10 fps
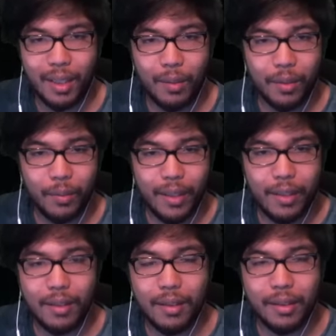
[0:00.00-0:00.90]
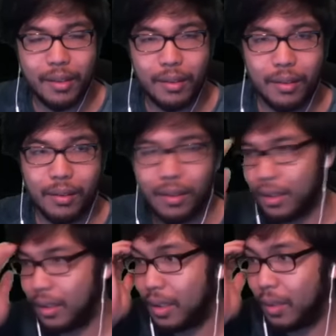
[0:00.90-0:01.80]
I want to wait until.
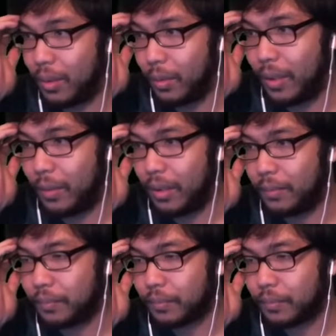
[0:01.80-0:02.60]
I want to wait a while.